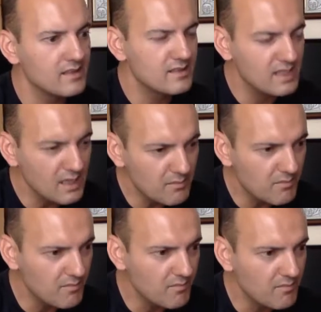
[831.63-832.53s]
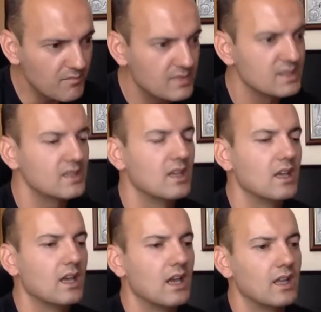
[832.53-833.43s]
teams
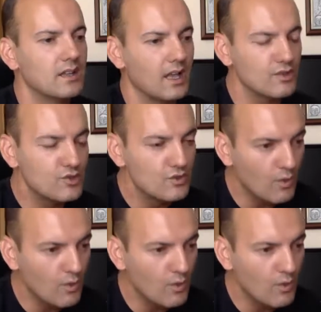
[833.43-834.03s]
that